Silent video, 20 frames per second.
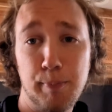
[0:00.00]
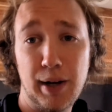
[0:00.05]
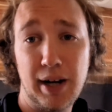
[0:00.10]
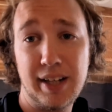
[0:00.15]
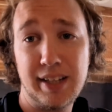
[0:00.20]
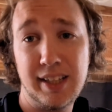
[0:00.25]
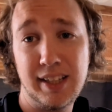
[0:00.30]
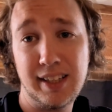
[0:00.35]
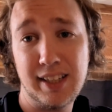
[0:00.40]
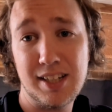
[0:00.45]
But I
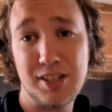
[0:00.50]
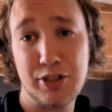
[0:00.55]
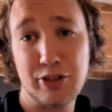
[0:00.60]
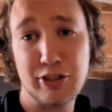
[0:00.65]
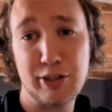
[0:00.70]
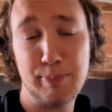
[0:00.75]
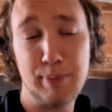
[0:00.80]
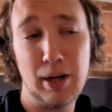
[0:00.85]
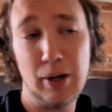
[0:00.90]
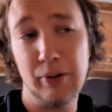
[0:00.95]
think that's just
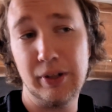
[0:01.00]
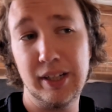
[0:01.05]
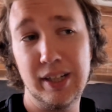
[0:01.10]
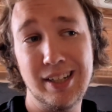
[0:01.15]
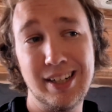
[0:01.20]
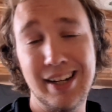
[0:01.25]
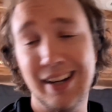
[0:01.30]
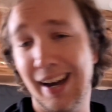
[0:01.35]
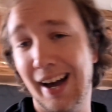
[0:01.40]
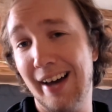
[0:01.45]
about it.
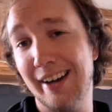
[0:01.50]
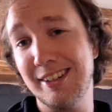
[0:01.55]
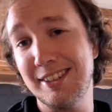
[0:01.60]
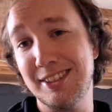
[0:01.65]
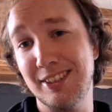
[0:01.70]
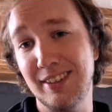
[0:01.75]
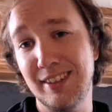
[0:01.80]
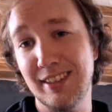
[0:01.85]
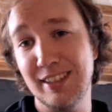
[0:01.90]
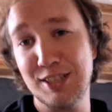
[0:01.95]
And
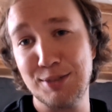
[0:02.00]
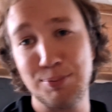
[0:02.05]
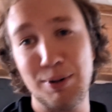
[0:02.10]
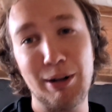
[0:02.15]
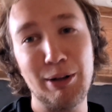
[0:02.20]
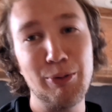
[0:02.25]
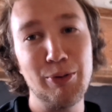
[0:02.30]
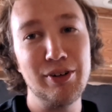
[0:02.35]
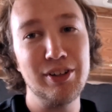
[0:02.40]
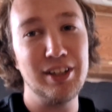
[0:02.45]
honestly, it's
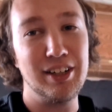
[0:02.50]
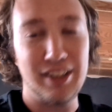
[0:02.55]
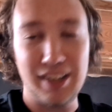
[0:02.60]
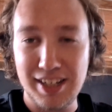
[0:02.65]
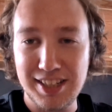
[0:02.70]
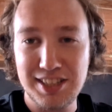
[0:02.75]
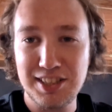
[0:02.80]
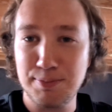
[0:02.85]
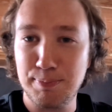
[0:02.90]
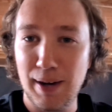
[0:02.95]
probably one of the
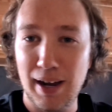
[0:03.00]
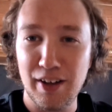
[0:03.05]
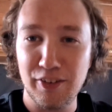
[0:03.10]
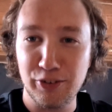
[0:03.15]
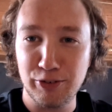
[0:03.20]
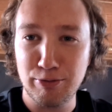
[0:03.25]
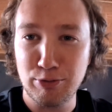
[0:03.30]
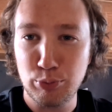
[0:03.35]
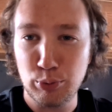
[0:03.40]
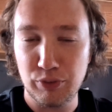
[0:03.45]
nicest
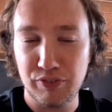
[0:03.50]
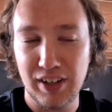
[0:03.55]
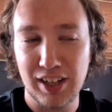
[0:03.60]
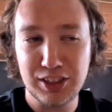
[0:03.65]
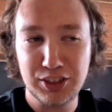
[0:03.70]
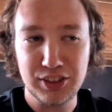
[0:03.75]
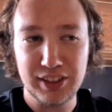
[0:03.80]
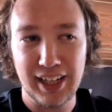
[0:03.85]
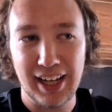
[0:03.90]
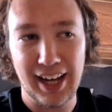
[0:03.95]
bathrooms we've
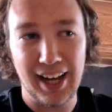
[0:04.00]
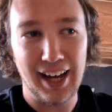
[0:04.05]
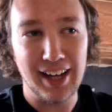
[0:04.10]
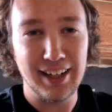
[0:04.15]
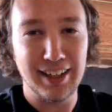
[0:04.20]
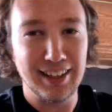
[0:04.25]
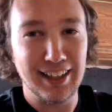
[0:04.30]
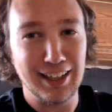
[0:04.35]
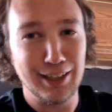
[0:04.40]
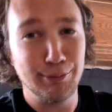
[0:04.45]
actually had
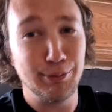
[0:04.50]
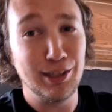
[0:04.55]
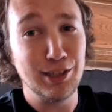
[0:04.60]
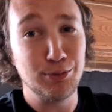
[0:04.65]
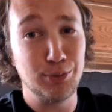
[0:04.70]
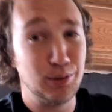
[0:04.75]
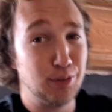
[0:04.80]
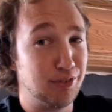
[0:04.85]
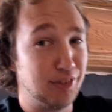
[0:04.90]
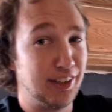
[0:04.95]
at any place
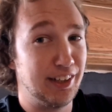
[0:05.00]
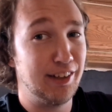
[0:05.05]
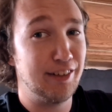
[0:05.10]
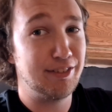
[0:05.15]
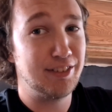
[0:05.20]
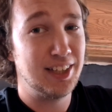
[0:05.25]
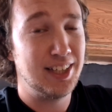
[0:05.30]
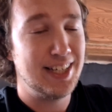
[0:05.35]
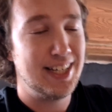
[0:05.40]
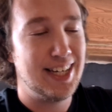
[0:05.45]
we've
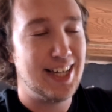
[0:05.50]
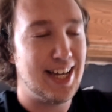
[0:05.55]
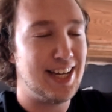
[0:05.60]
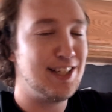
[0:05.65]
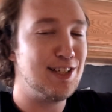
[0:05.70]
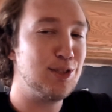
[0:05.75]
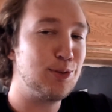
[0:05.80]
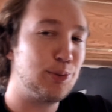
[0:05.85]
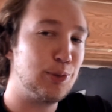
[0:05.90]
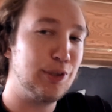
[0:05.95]
lived. It
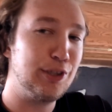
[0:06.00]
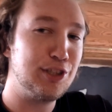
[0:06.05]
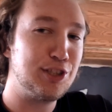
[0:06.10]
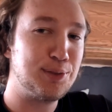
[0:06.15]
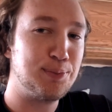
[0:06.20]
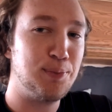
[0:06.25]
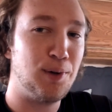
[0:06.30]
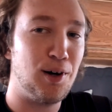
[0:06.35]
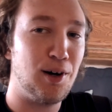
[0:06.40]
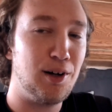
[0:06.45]
is really
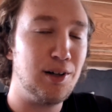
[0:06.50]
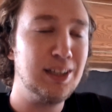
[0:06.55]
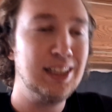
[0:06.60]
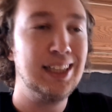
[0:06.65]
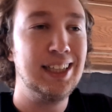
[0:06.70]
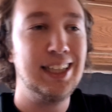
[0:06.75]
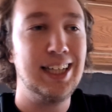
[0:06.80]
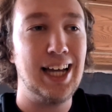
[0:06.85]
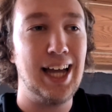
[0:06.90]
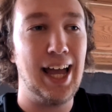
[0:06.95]
small
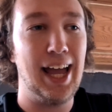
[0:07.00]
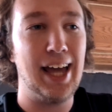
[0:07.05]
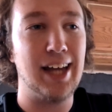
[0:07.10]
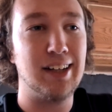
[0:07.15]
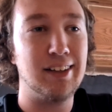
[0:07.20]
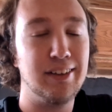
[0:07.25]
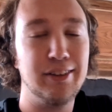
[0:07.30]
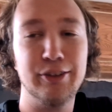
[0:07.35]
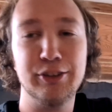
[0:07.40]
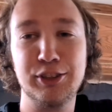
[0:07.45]
and a
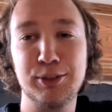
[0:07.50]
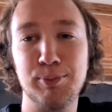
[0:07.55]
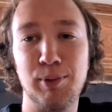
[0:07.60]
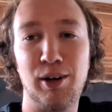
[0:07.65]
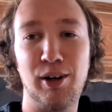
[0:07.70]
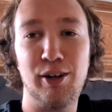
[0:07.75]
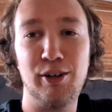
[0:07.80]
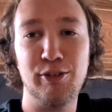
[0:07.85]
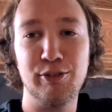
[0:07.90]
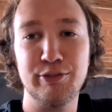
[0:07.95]
little
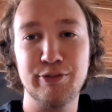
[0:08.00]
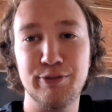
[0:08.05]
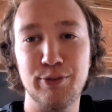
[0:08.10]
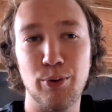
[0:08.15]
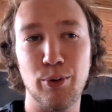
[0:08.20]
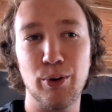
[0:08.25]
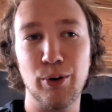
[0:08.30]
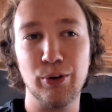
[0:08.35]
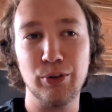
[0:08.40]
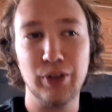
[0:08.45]
small
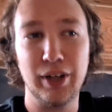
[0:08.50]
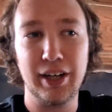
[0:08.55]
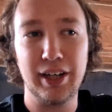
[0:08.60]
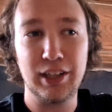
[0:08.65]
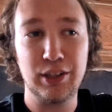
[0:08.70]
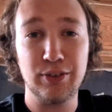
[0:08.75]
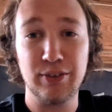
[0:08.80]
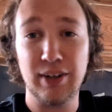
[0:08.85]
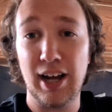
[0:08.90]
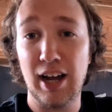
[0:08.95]
for
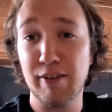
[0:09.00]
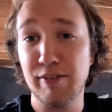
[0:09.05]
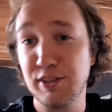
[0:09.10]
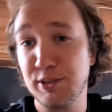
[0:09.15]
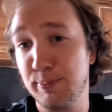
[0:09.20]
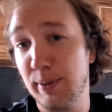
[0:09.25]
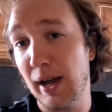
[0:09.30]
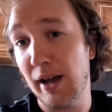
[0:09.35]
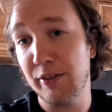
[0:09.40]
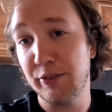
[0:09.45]
like your
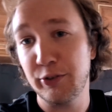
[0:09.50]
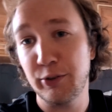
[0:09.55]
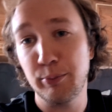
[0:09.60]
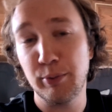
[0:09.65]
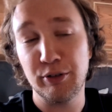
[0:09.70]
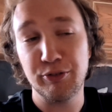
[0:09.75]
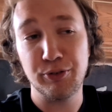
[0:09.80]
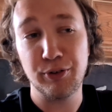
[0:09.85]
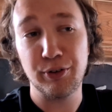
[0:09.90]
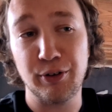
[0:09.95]
average bathroom,
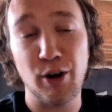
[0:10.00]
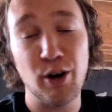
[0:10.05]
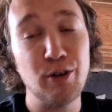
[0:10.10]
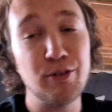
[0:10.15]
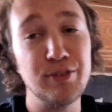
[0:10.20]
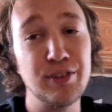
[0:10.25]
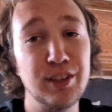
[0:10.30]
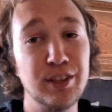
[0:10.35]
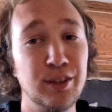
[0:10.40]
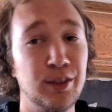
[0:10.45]
but
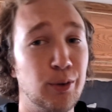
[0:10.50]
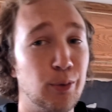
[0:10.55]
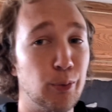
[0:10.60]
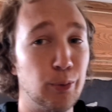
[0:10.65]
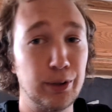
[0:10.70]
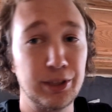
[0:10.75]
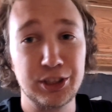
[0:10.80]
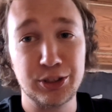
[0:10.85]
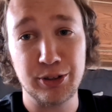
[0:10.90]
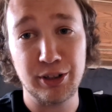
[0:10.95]
RV,
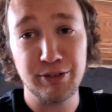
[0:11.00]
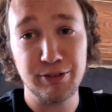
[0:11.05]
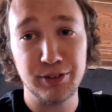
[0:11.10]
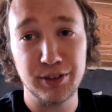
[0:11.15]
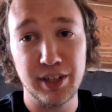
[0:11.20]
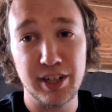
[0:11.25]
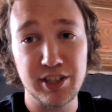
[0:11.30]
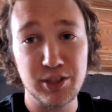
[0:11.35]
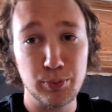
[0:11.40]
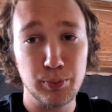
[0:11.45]
works great for
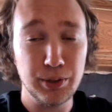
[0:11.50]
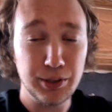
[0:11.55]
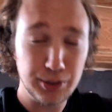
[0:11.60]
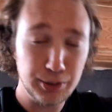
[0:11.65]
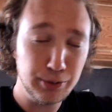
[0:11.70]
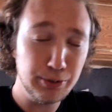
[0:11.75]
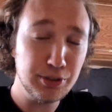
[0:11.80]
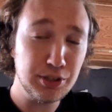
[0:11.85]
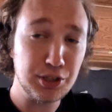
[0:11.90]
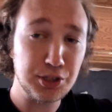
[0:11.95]
us. We do
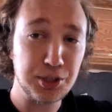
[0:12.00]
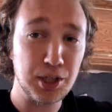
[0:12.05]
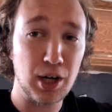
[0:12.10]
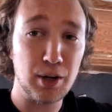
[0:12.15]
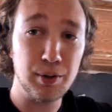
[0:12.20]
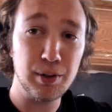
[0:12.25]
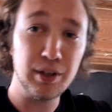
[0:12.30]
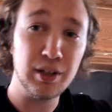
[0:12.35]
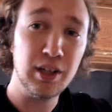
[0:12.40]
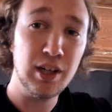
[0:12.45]
use the
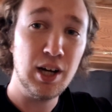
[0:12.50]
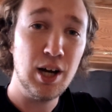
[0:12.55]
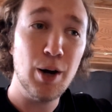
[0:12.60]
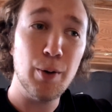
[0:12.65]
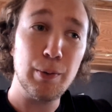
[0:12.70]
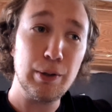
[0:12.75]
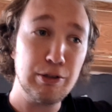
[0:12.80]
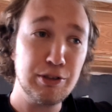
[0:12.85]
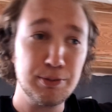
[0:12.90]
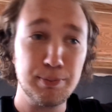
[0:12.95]
shower,
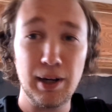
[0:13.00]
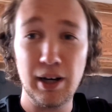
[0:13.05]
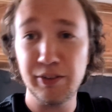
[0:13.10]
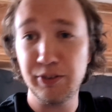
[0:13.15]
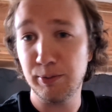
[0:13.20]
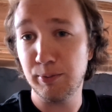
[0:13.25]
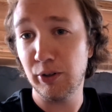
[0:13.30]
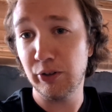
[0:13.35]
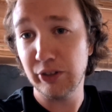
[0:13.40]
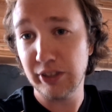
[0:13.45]
we use the
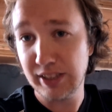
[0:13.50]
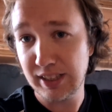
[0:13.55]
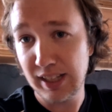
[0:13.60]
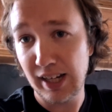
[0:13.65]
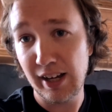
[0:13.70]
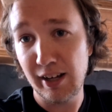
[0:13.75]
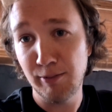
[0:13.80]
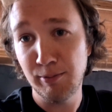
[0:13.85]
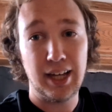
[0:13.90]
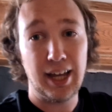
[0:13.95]
bathroom all the
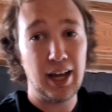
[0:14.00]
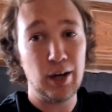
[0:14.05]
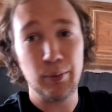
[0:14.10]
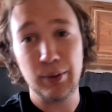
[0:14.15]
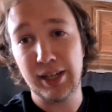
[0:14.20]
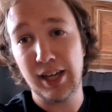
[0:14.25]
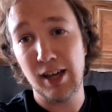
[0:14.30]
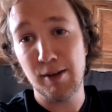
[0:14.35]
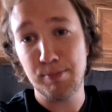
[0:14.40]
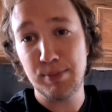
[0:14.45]
time, and we
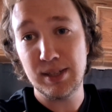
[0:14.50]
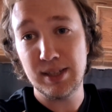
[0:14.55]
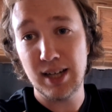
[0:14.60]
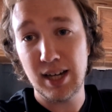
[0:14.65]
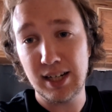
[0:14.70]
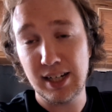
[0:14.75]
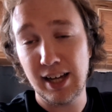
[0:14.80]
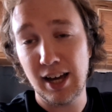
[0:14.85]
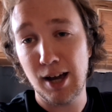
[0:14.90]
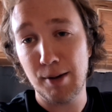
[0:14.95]
can't be
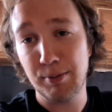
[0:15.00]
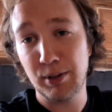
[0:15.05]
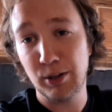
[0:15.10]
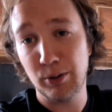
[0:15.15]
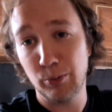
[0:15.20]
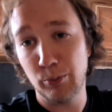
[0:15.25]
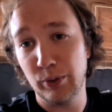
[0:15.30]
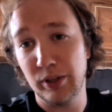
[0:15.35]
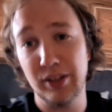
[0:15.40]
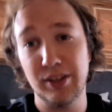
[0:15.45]
any happier
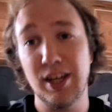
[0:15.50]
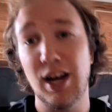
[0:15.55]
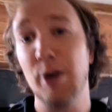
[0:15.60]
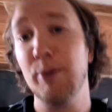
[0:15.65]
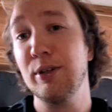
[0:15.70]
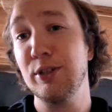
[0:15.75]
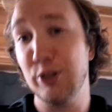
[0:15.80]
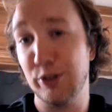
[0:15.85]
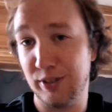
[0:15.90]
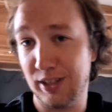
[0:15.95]
with how
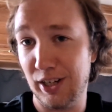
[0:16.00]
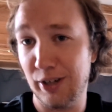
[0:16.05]
it turned